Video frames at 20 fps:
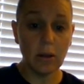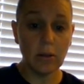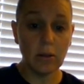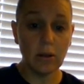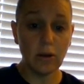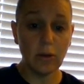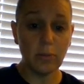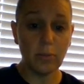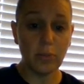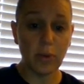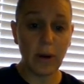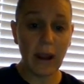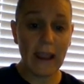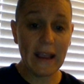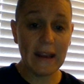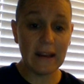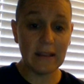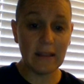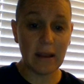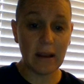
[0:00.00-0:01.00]
A little
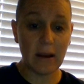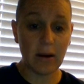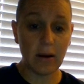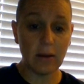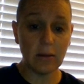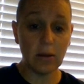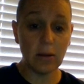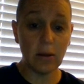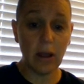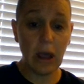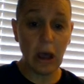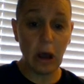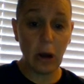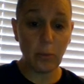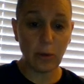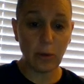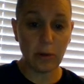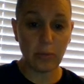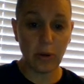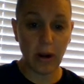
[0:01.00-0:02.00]
brain in there, a little
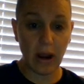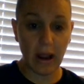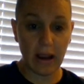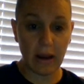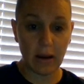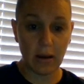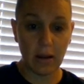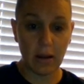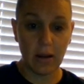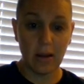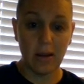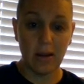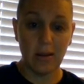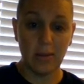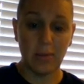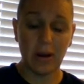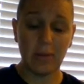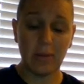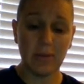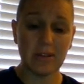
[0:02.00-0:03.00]
helper brain.
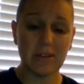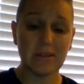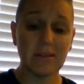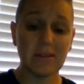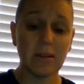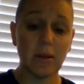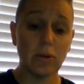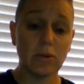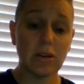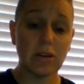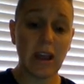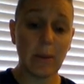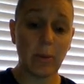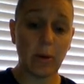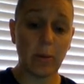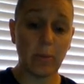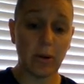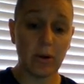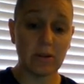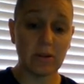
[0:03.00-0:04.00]
But I'm a slow
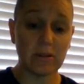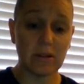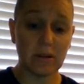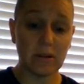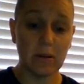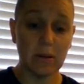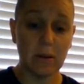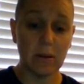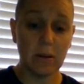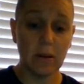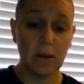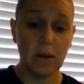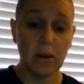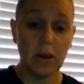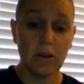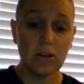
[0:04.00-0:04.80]
typer person.